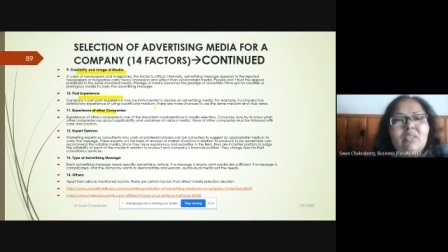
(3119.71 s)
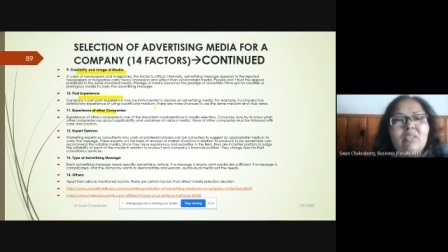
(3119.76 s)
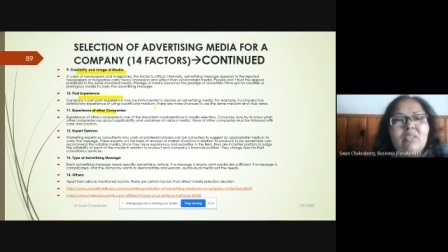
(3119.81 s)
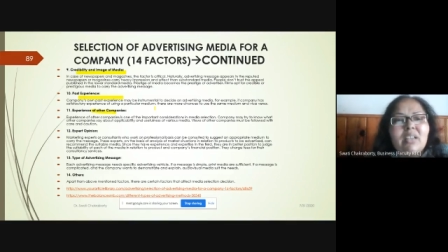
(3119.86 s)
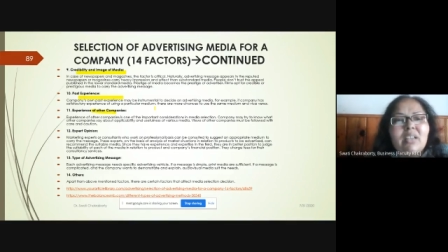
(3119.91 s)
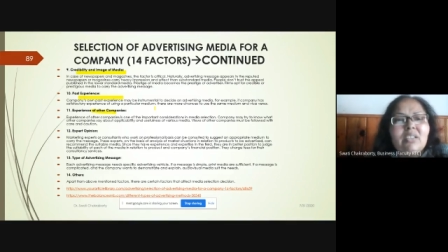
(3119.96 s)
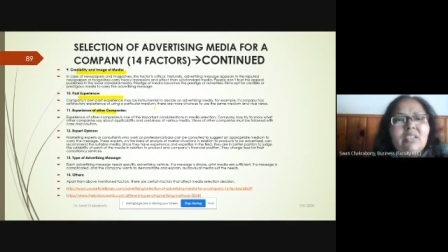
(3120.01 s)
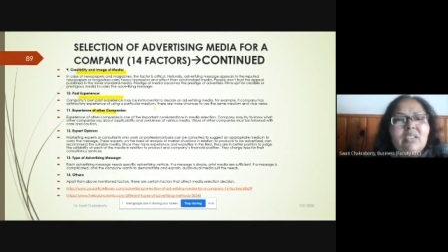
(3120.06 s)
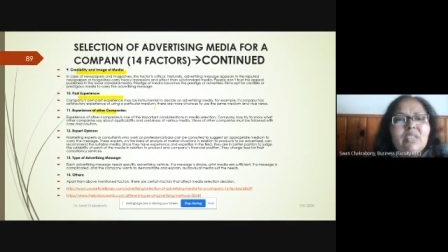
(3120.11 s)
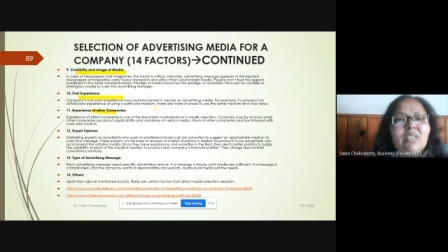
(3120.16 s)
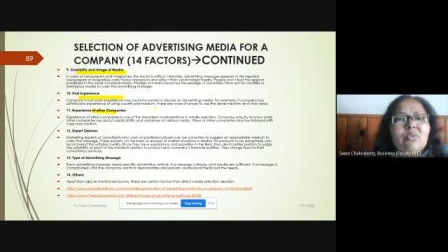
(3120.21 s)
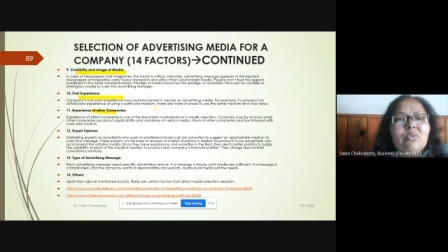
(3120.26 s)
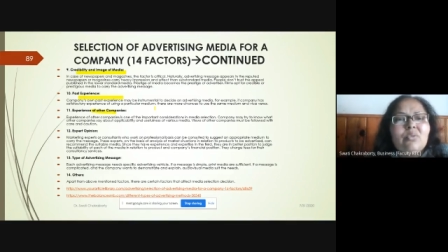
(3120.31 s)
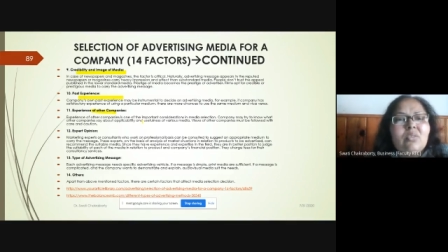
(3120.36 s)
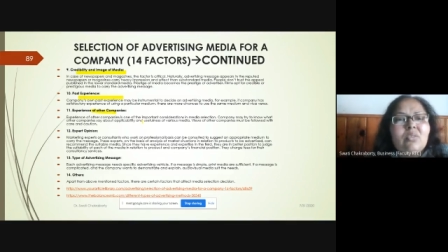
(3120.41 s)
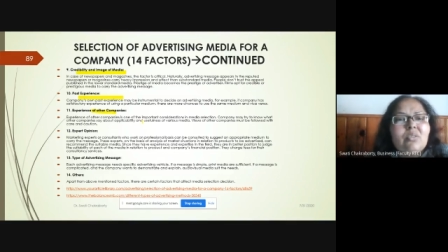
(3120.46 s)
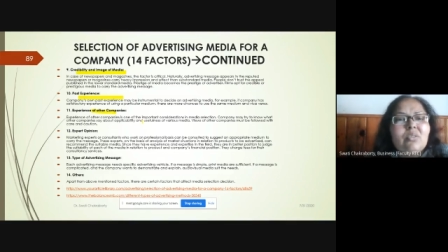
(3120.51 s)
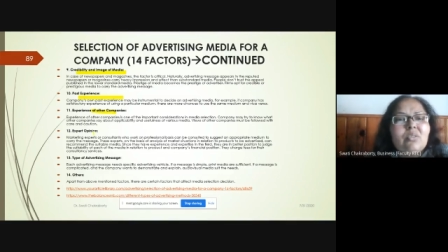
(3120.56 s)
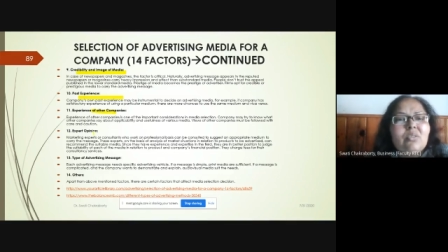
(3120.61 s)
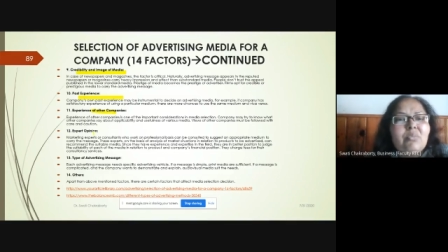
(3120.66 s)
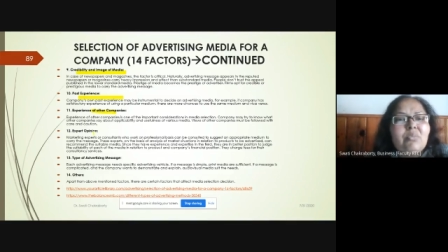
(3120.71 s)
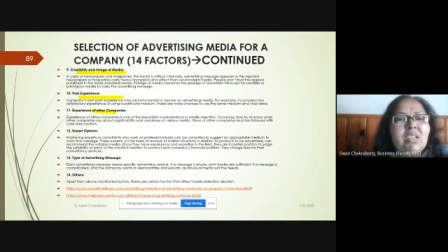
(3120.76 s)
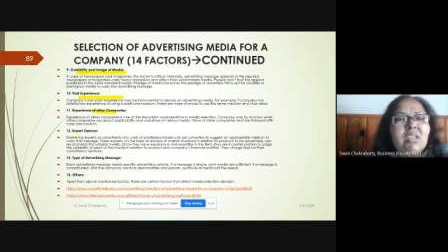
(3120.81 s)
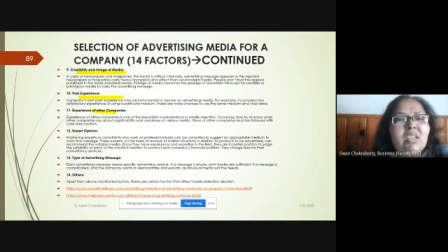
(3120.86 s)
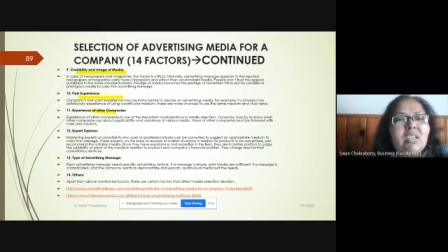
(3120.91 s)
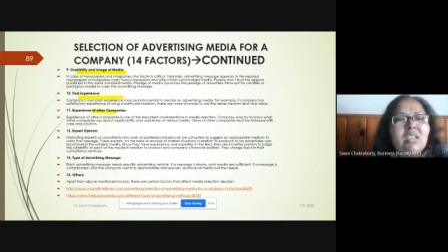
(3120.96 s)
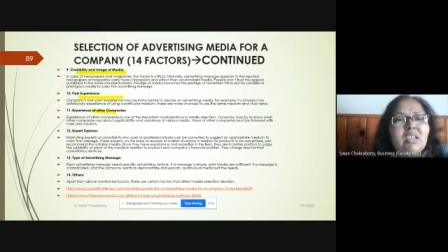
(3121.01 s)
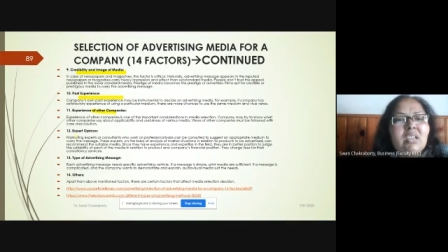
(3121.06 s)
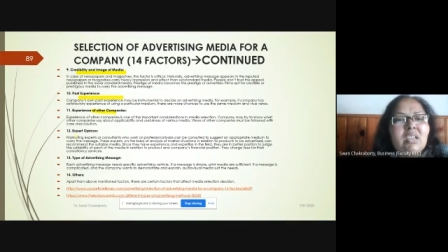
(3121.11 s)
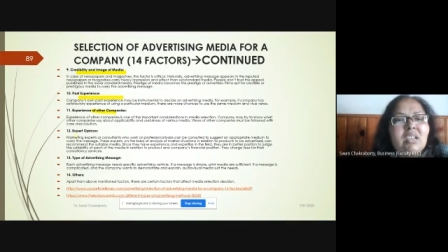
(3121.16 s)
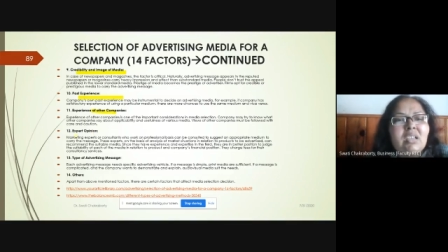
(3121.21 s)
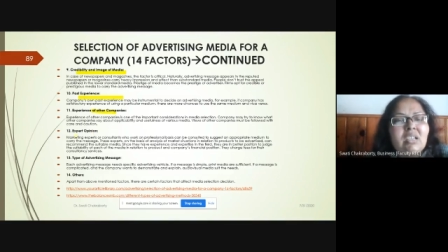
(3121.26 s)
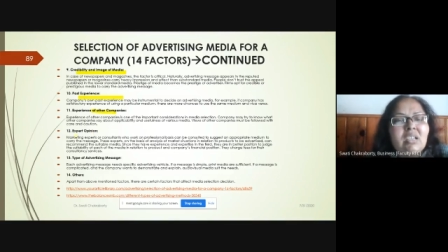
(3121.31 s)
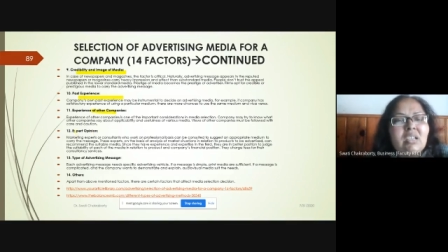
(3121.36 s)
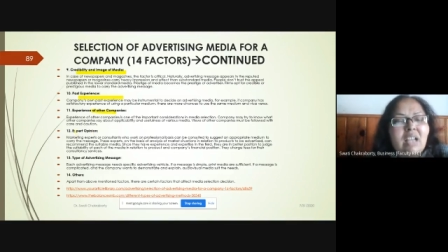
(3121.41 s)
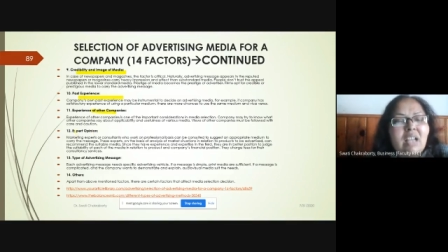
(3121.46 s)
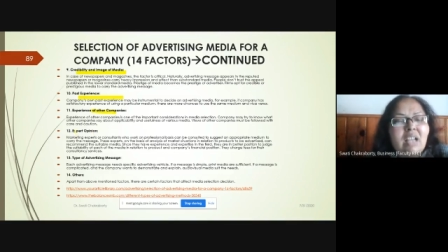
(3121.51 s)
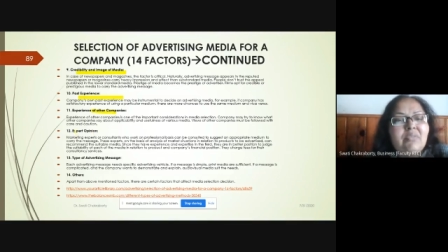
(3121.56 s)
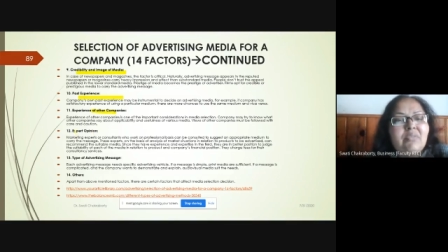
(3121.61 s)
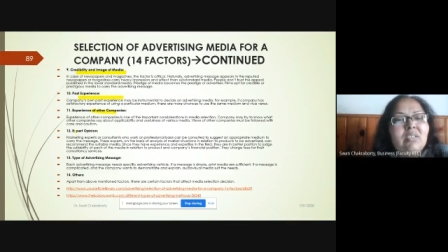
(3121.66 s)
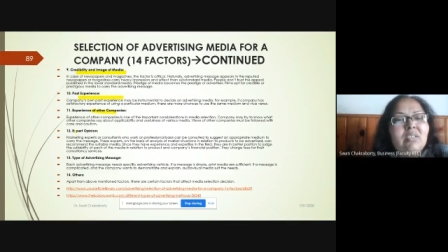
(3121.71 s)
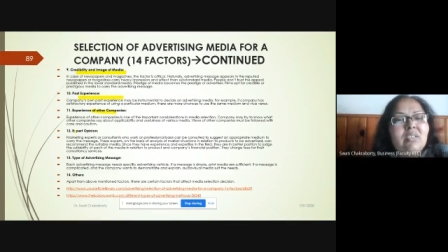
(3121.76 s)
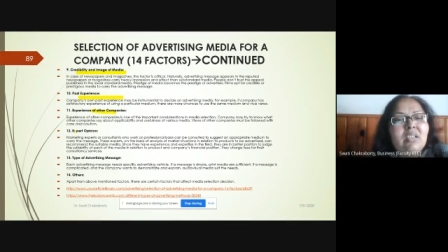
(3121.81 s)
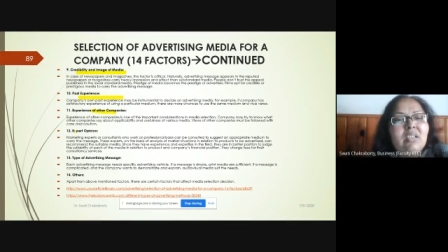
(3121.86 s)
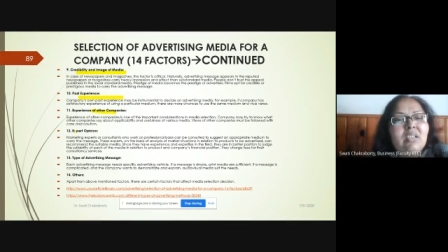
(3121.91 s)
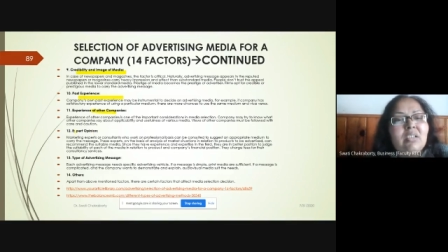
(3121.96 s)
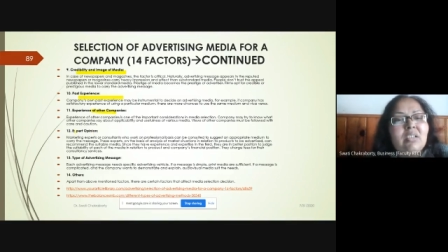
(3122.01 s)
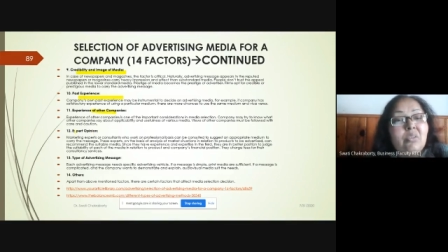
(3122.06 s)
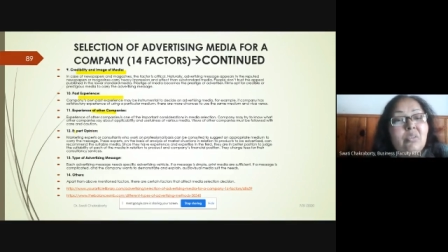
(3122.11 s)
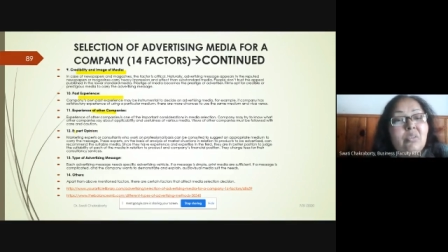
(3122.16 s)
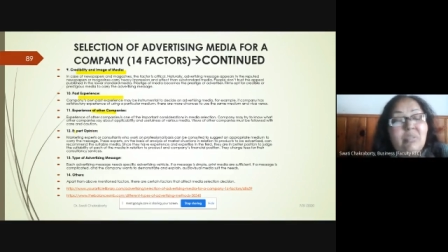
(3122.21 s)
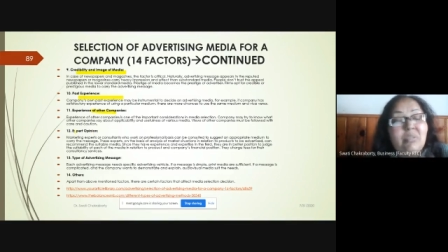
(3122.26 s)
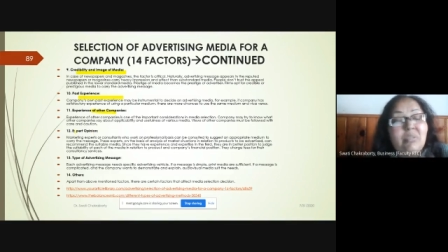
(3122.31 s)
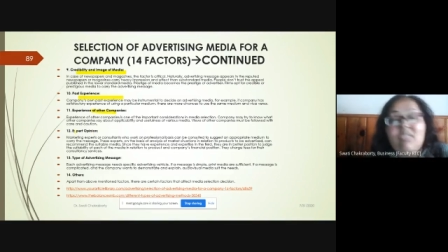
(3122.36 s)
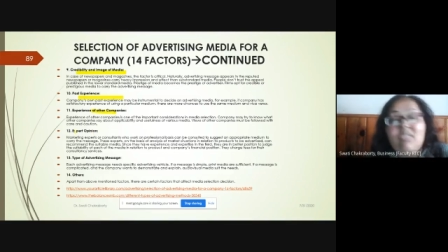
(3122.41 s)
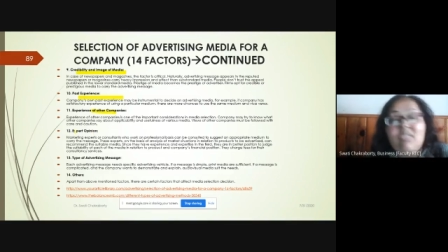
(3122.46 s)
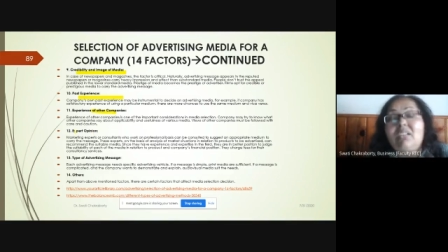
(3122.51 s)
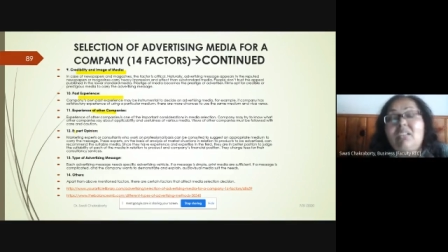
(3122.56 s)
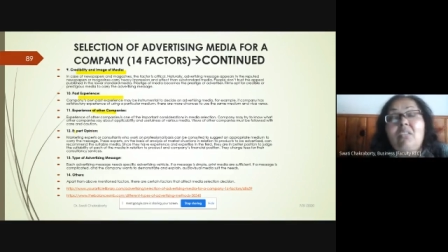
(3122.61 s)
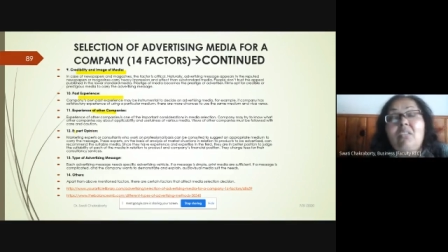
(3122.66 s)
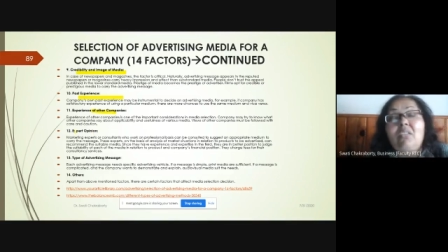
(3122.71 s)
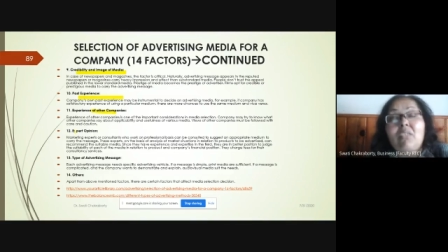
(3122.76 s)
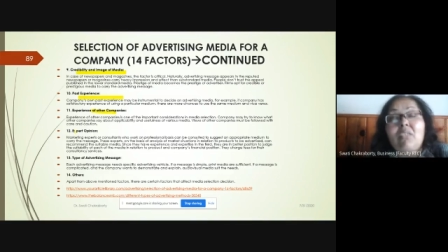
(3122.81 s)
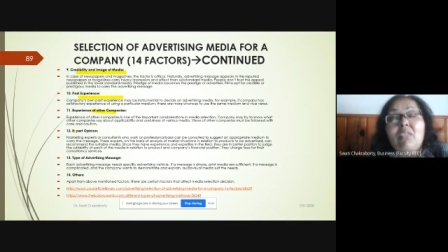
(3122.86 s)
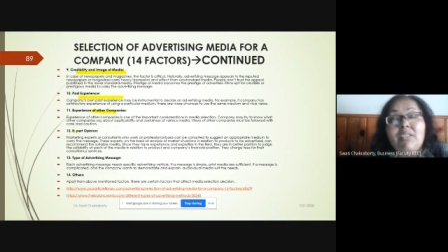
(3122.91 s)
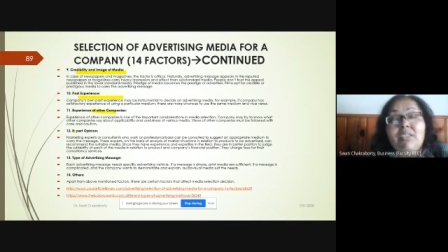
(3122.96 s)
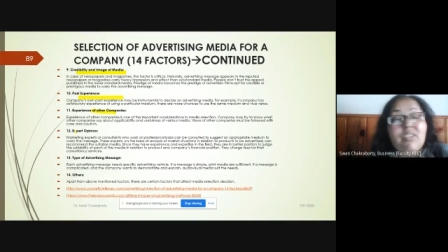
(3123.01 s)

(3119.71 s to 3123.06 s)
They should also be have your particular organization